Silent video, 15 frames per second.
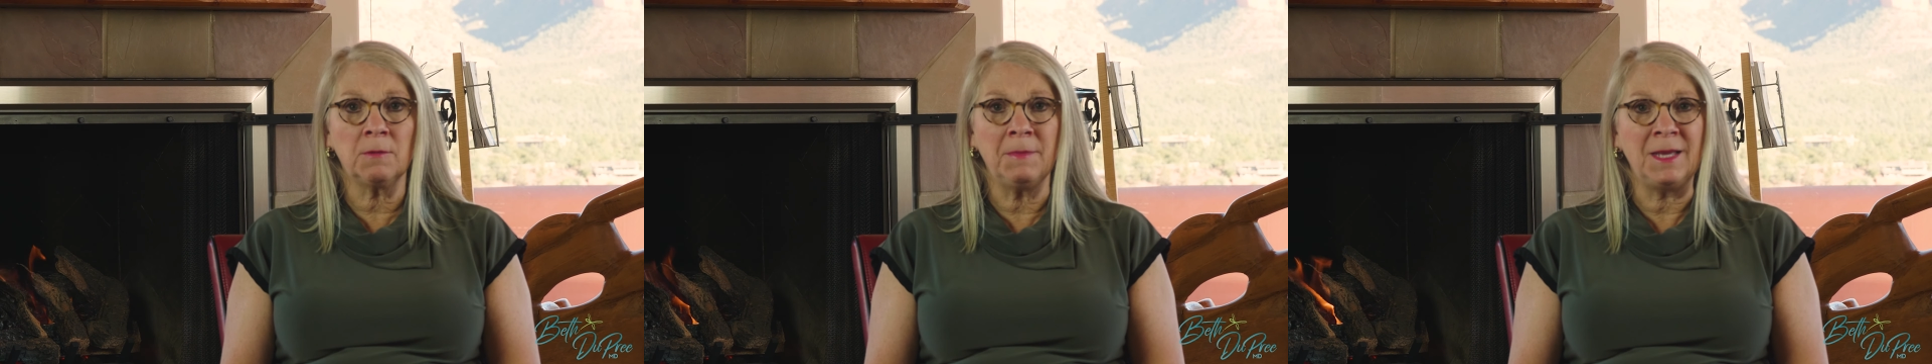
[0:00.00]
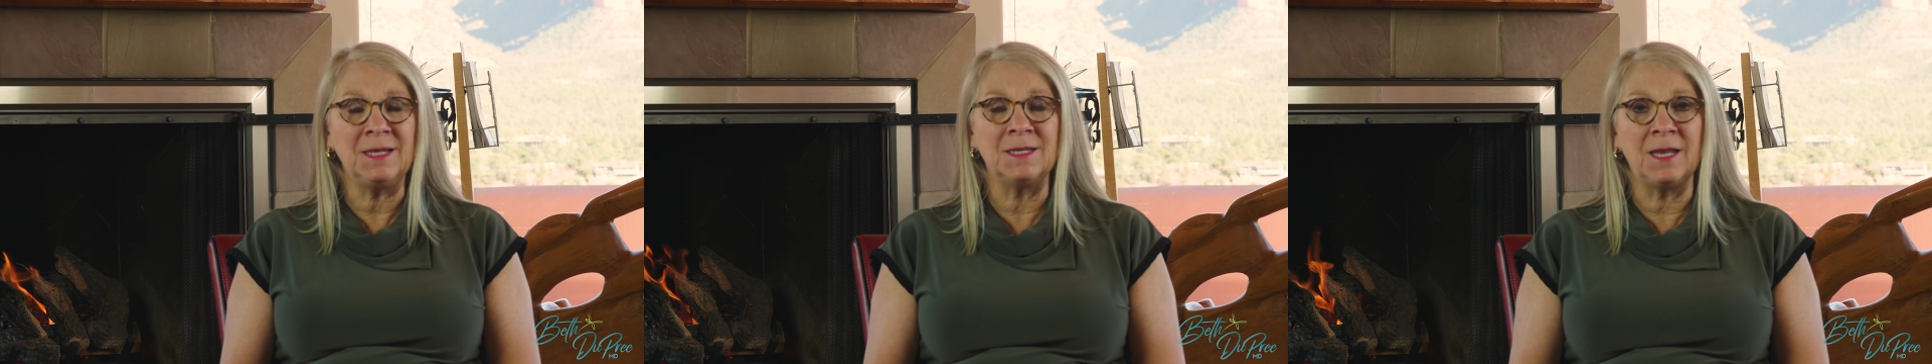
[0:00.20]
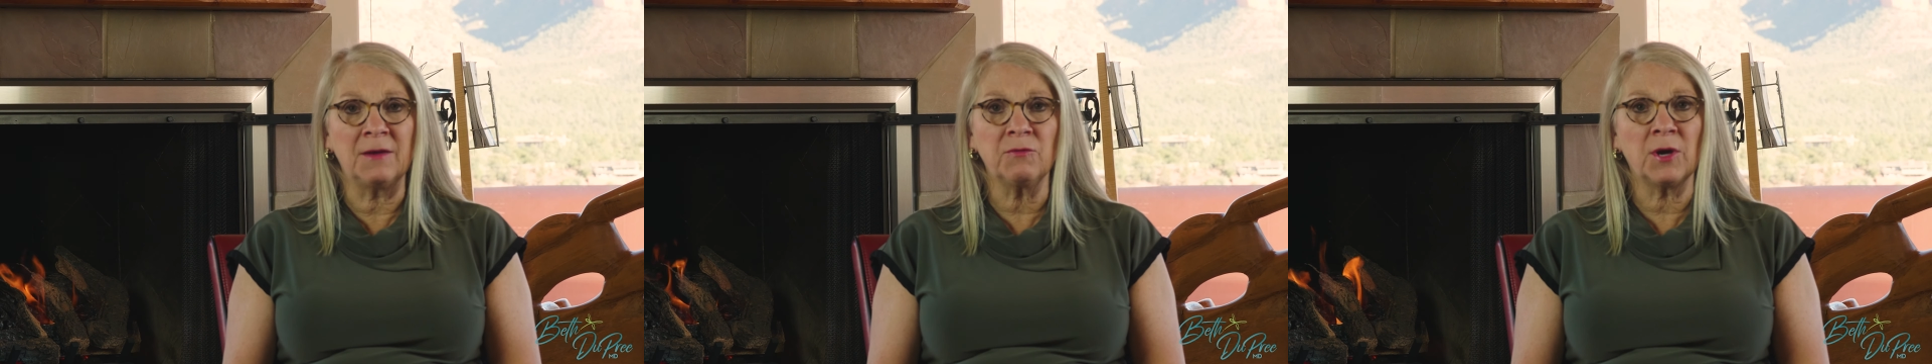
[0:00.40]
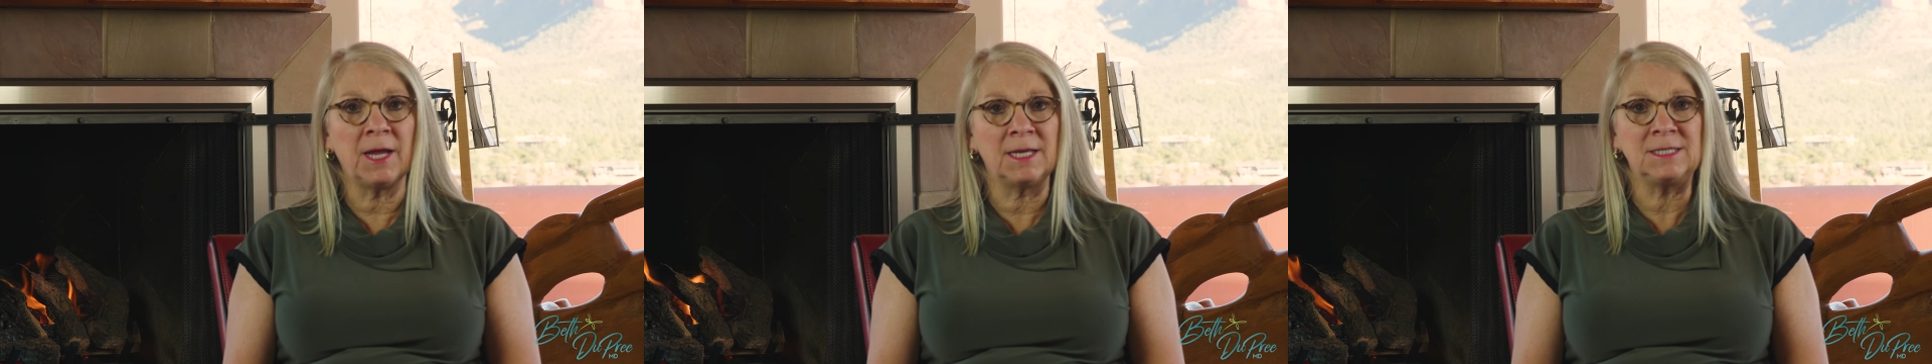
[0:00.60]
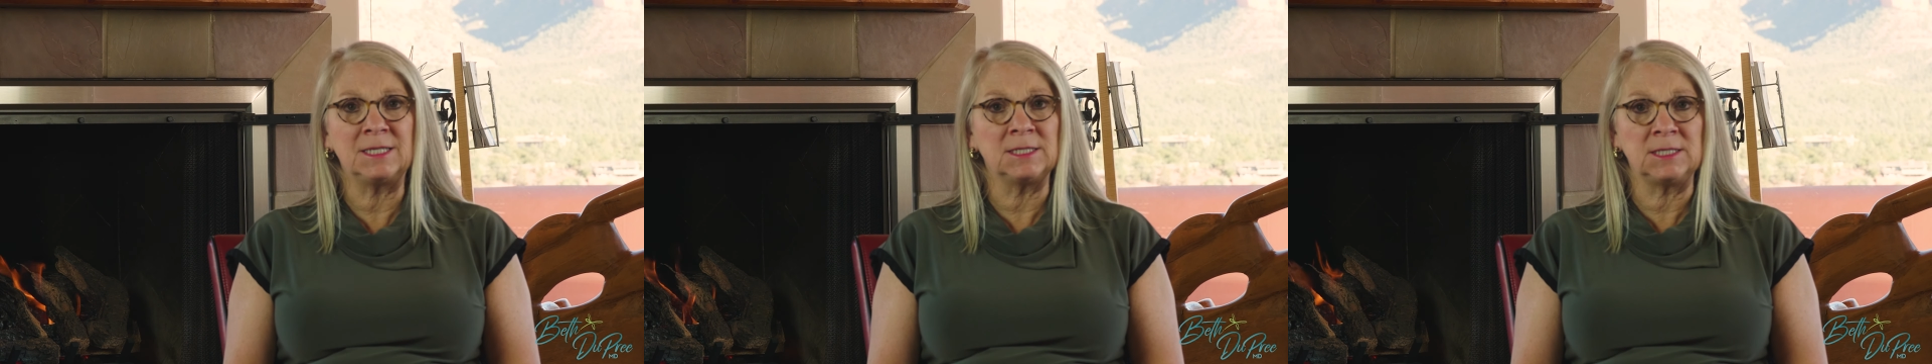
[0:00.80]
or men never
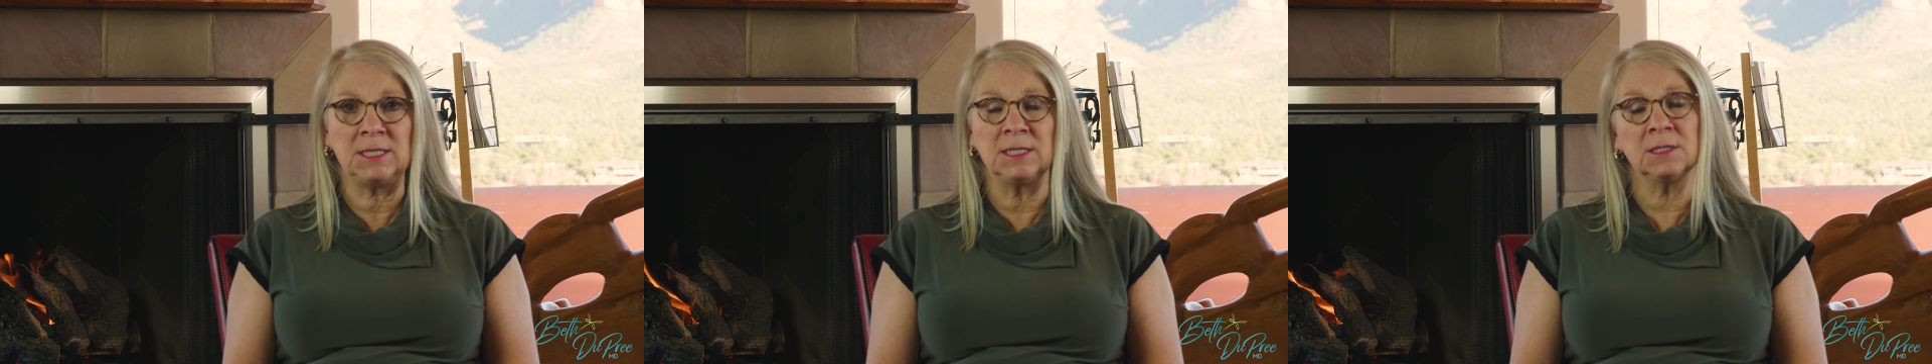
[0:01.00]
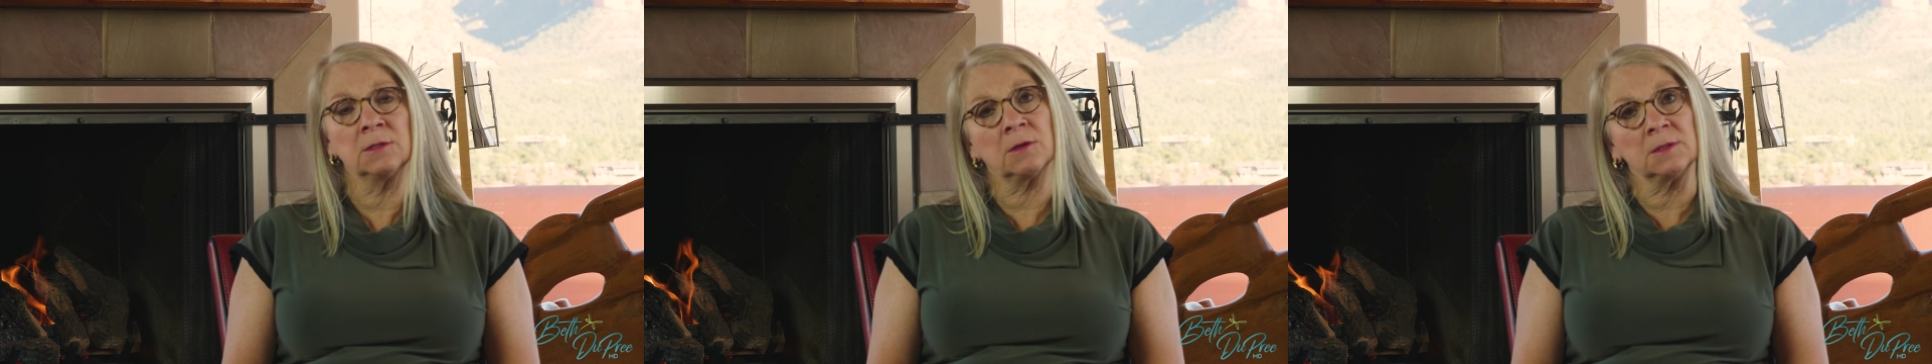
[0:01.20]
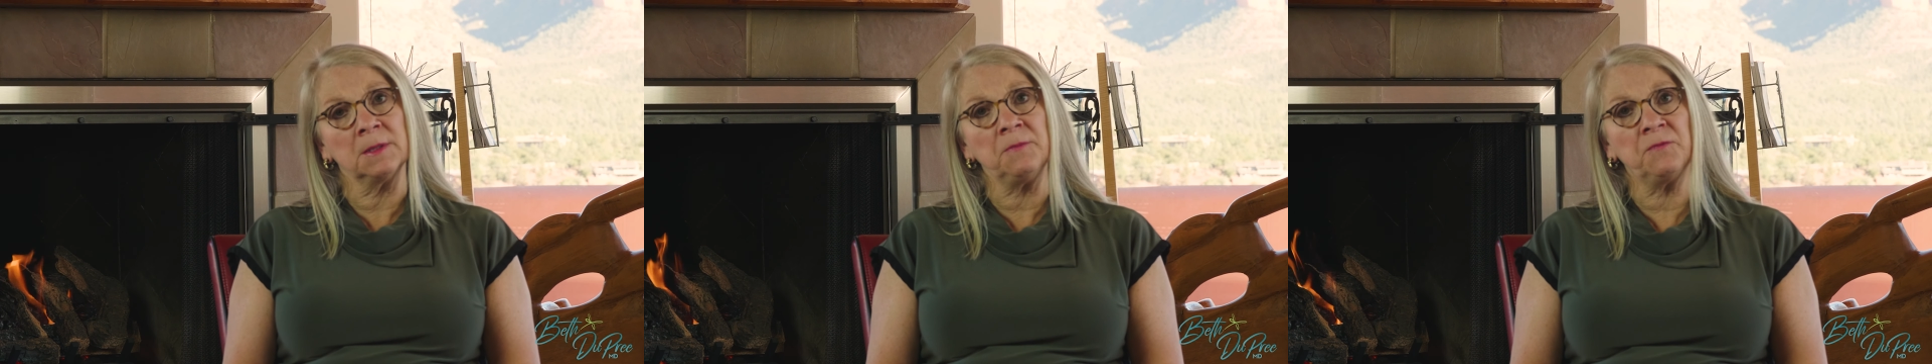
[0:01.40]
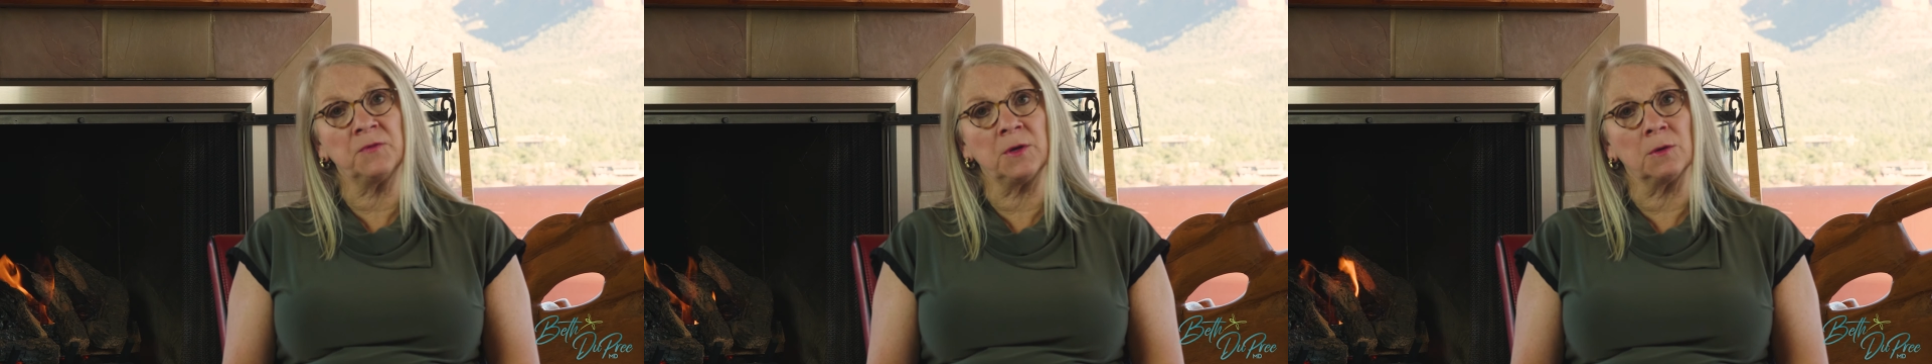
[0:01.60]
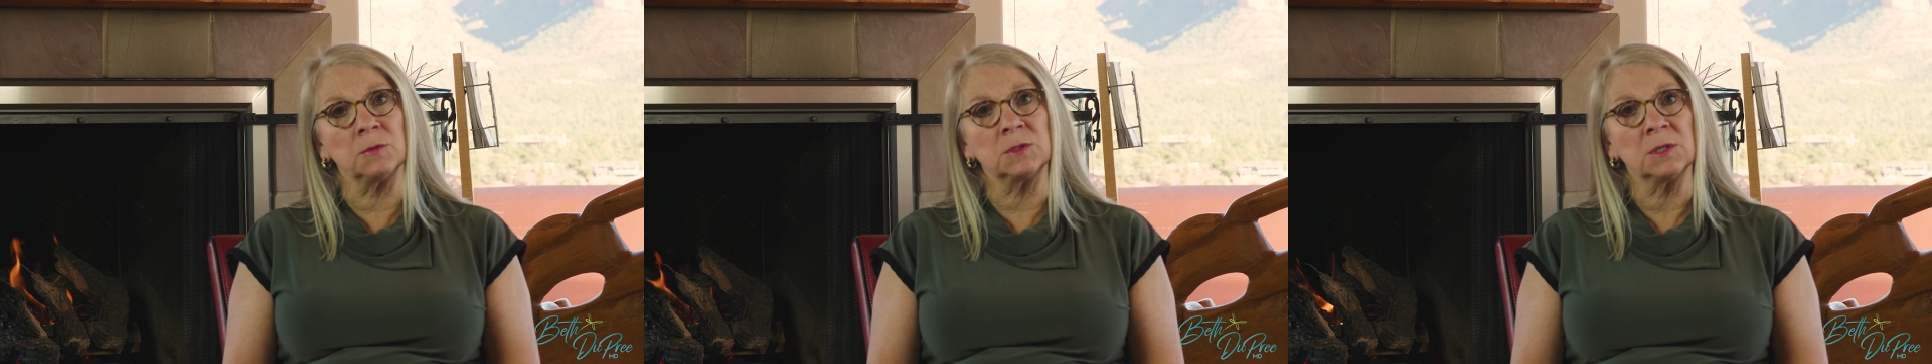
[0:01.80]
had disease in their lymph
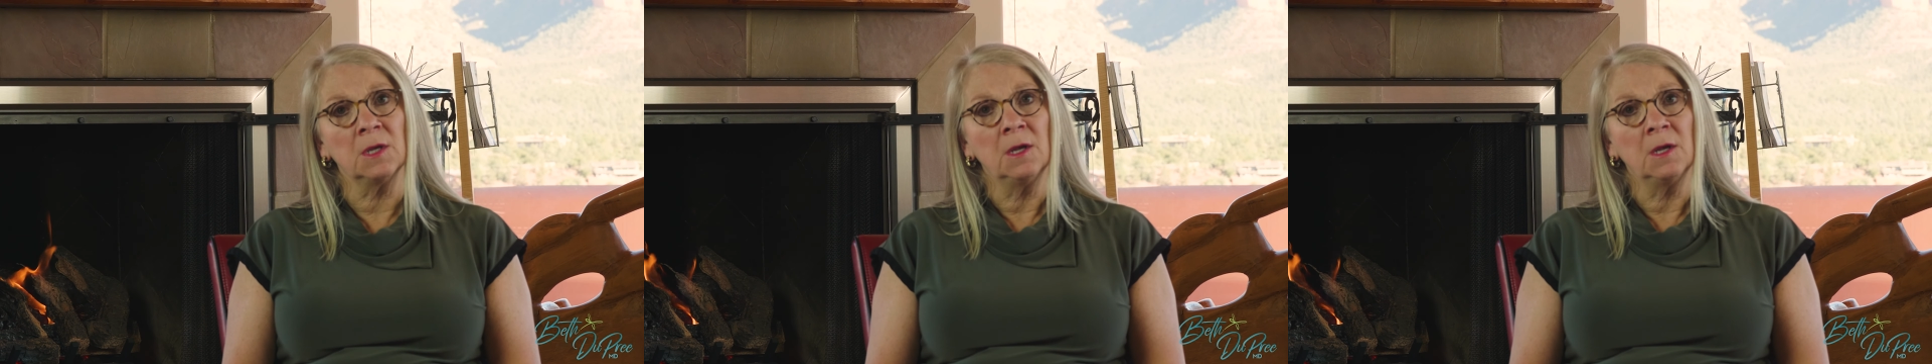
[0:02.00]
nodes.